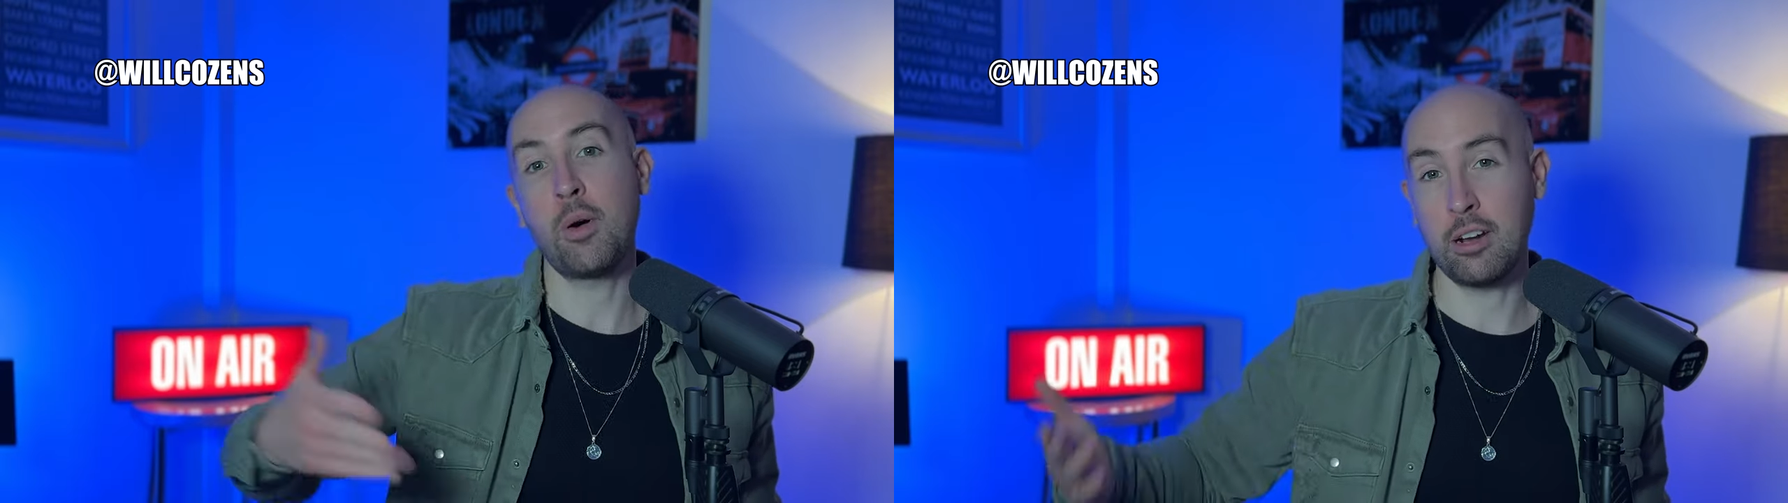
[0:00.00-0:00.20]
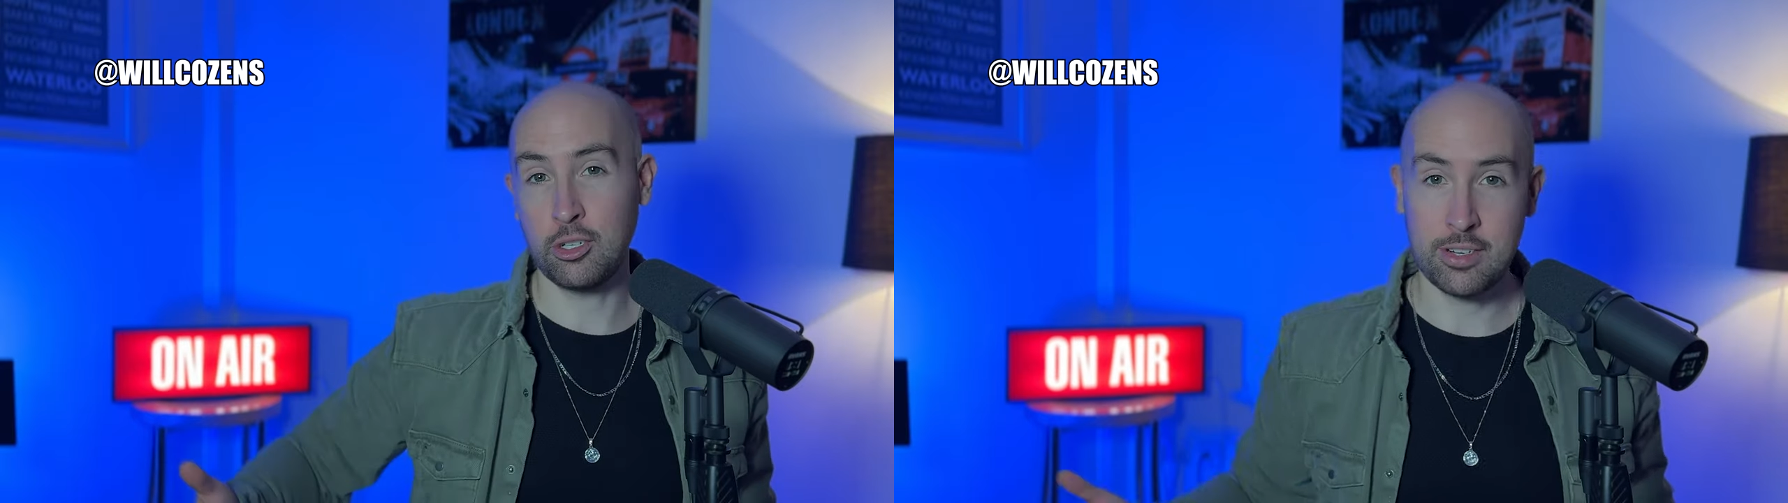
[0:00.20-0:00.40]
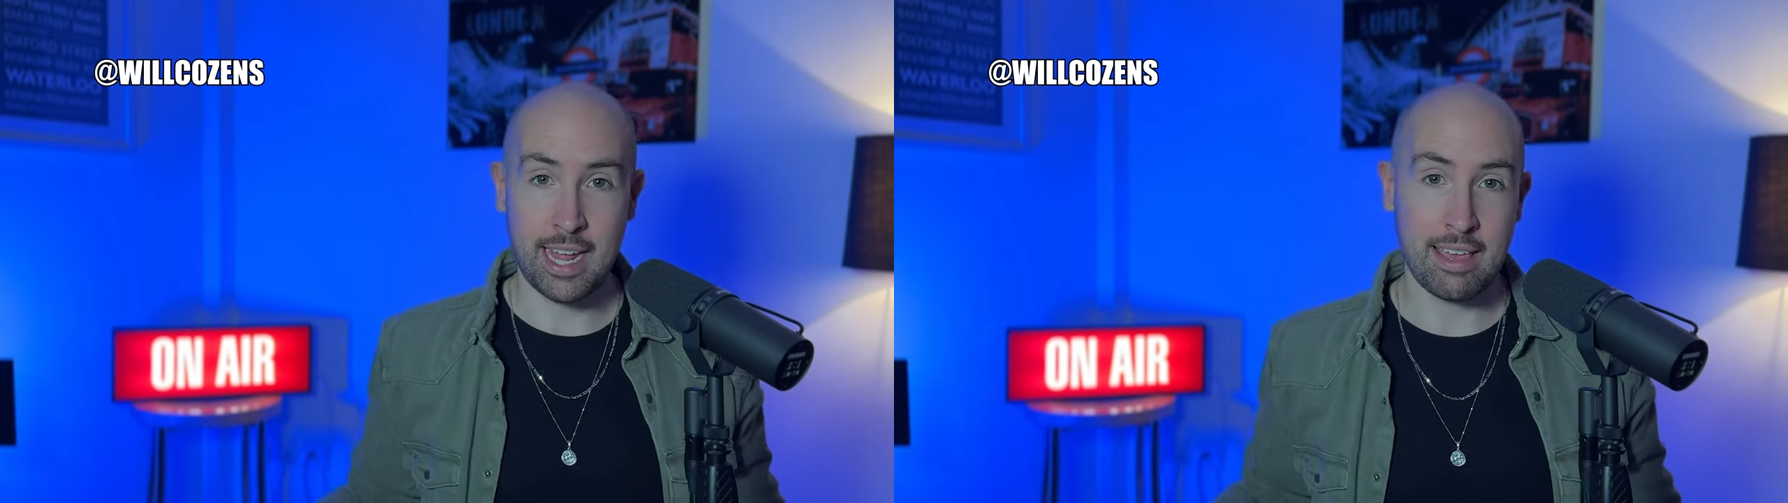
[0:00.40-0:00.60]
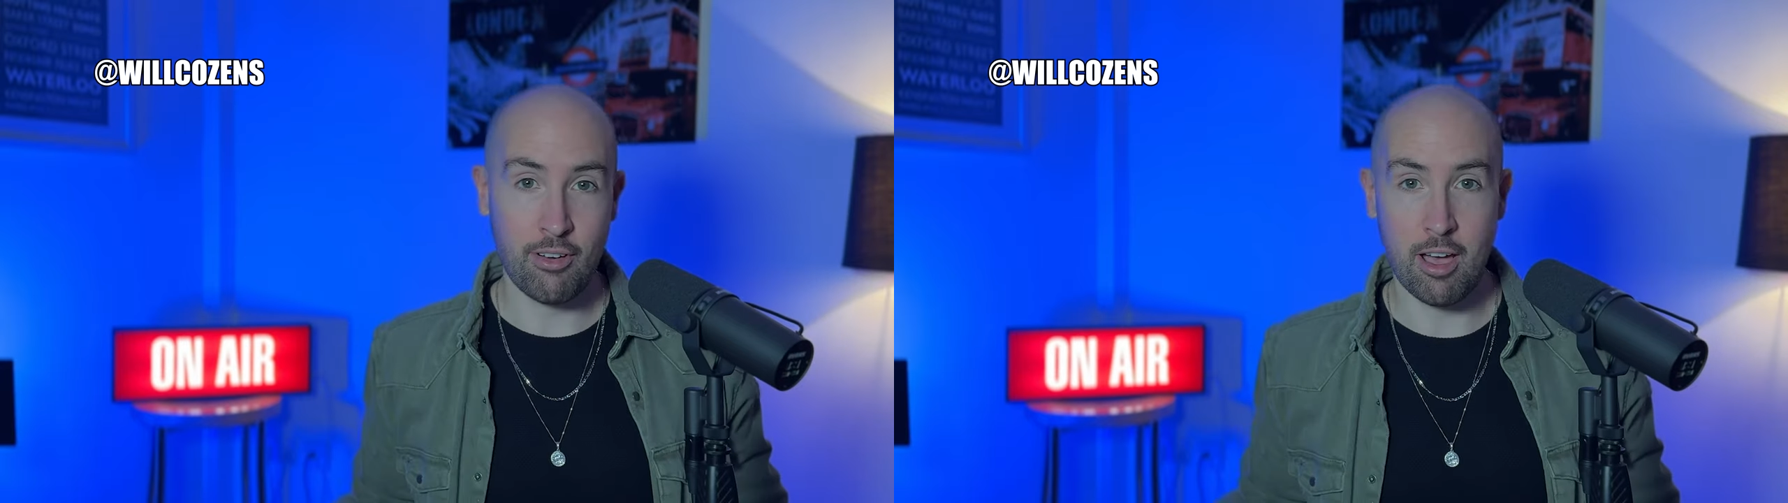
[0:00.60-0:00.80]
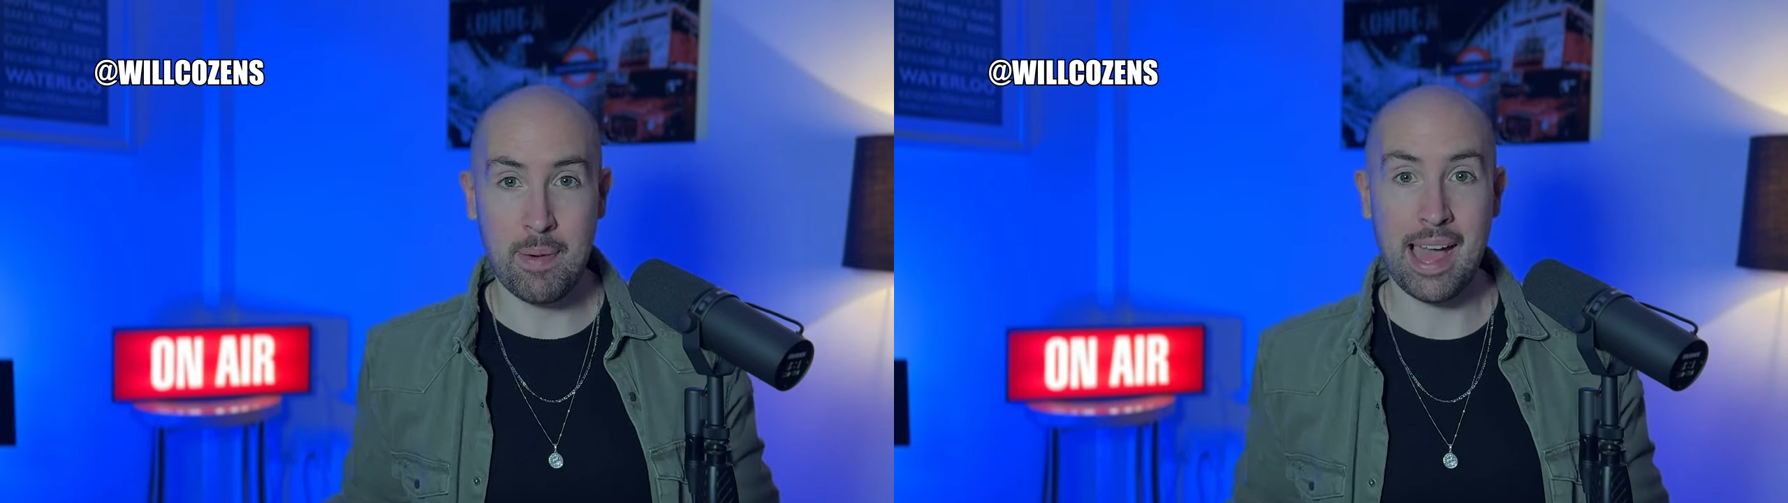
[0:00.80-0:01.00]

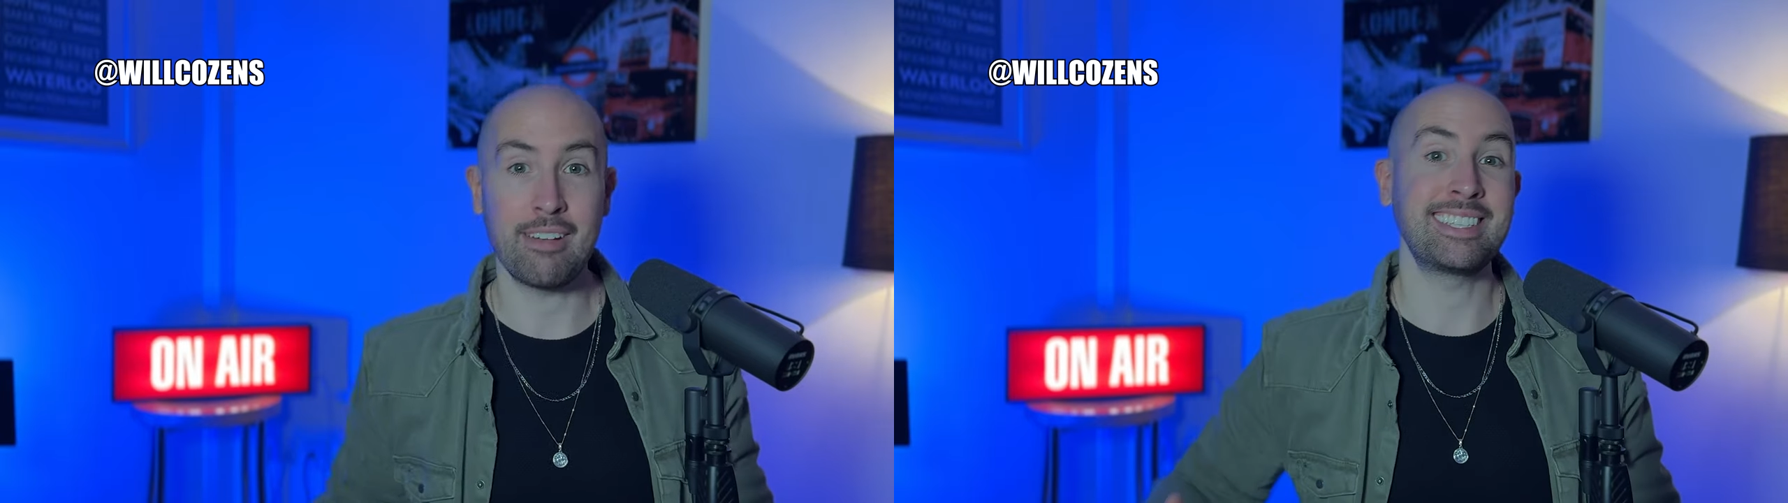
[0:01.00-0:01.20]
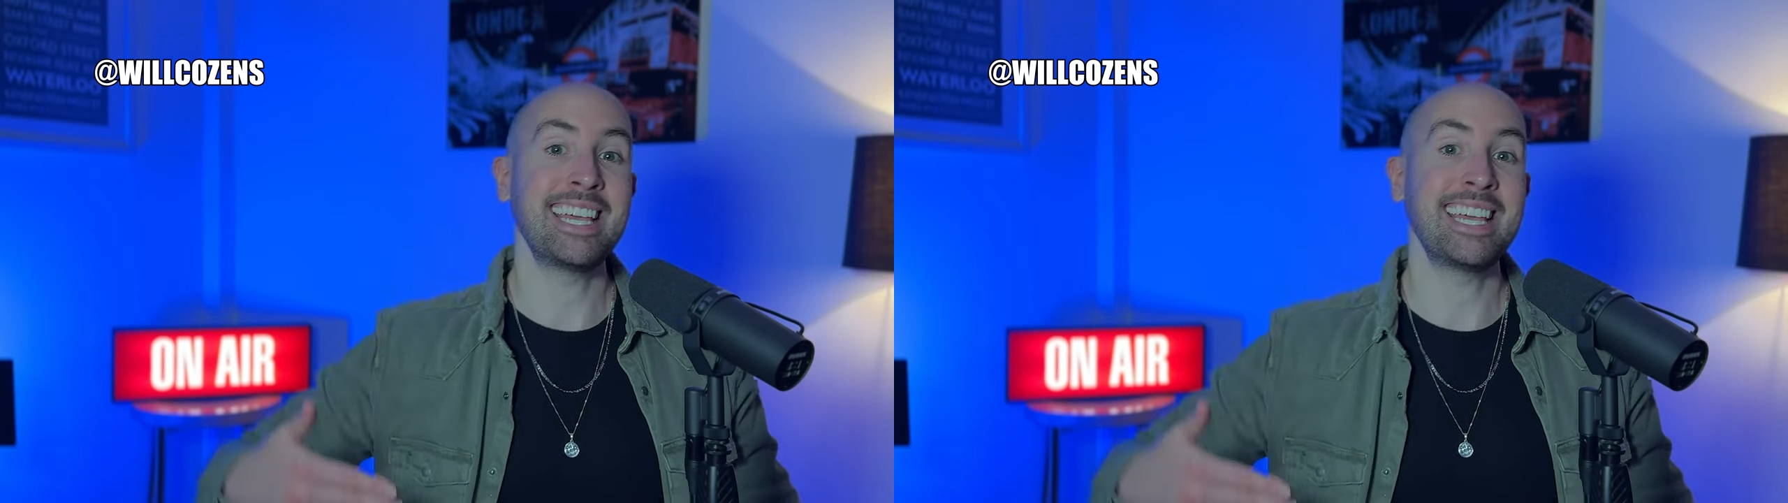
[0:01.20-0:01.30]
185 pounds.